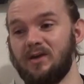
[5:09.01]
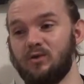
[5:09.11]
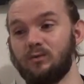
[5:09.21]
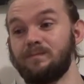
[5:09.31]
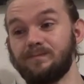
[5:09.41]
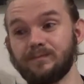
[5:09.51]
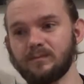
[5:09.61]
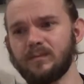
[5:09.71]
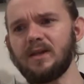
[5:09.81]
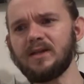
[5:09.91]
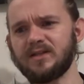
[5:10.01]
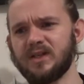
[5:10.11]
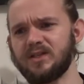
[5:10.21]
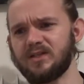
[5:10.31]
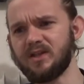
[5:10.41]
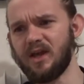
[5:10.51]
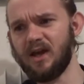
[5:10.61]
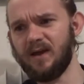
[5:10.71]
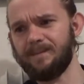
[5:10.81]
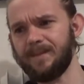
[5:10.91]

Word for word: you know since uh,